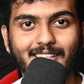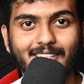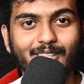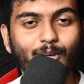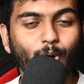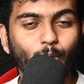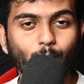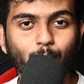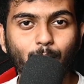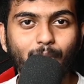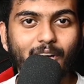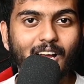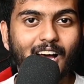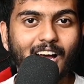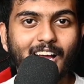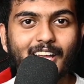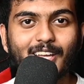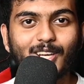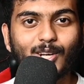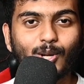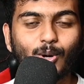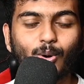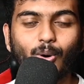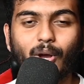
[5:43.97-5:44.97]
the open, high,
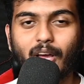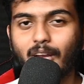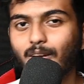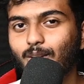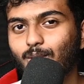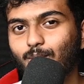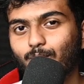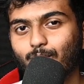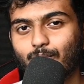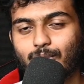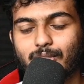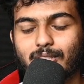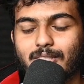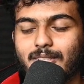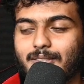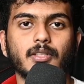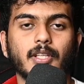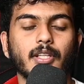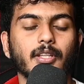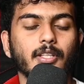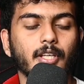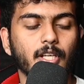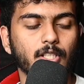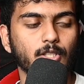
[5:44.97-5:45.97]
low, and close.
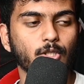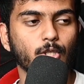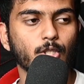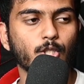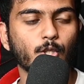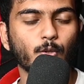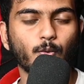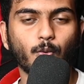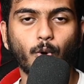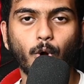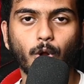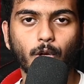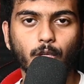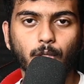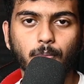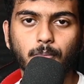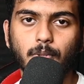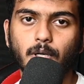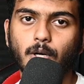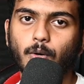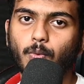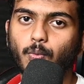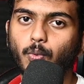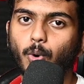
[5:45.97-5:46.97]
Then there's also volume.
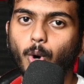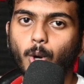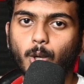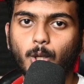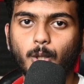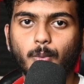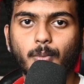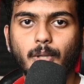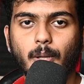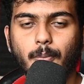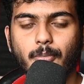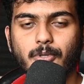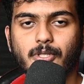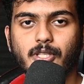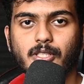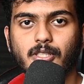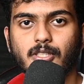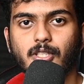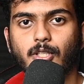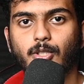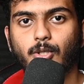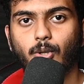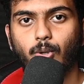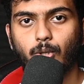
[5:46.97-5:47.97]
Volume represents
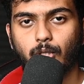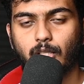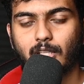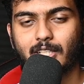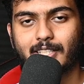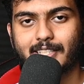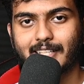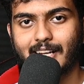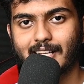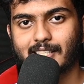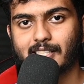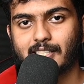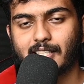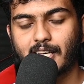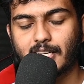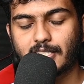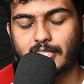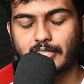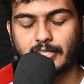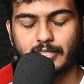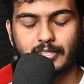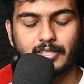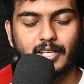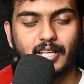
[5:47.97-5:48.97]
the total
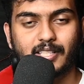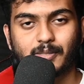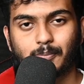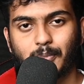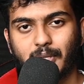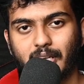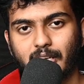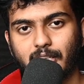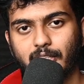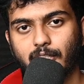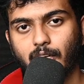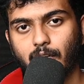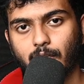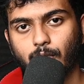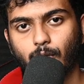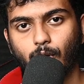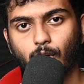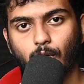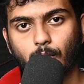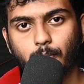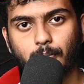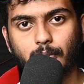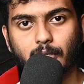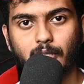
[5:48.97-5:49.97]
transactions that's being done
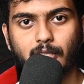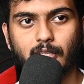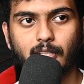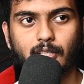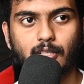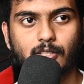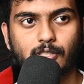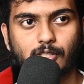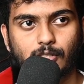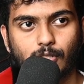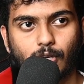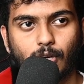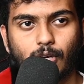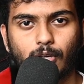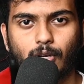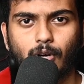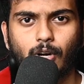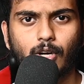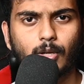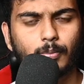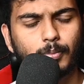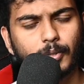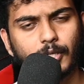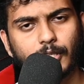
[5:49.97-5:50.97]
on a particular stock
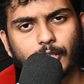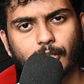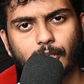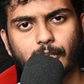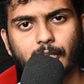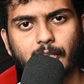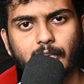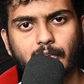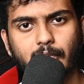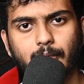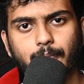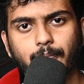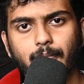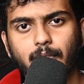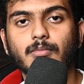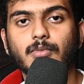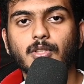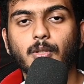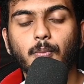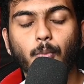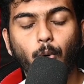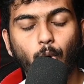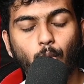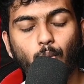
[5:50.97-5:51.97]
on a particular day.
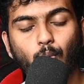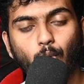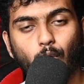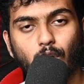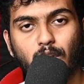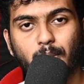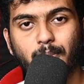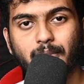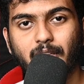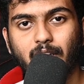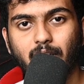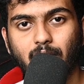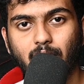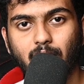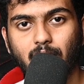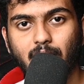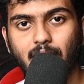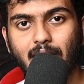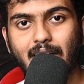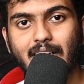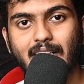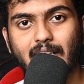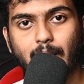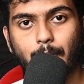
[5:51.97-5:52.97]
The more volume there are,
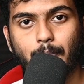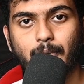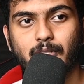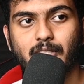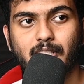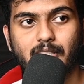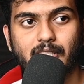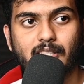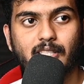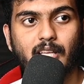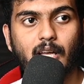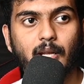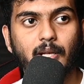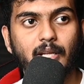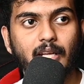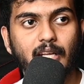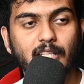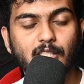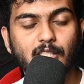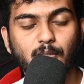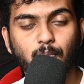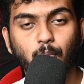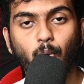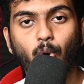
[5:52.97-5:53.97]
it represents that
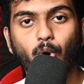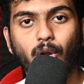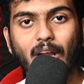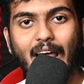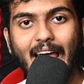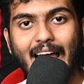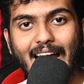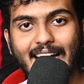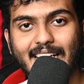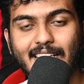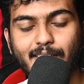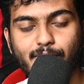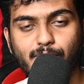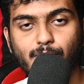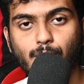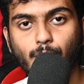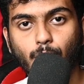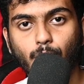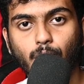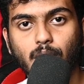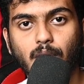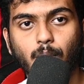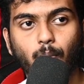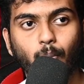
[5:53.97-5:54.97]
it's more active
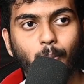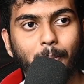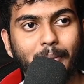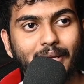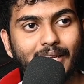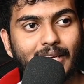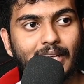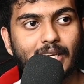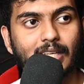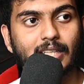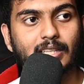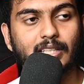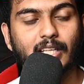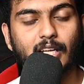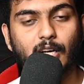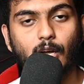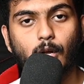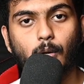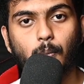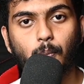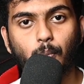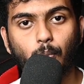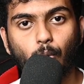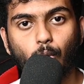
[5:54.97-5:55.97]
stock, meaning there
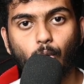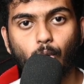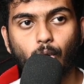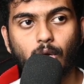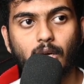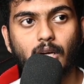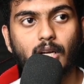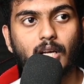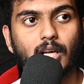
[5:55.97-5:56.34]
are more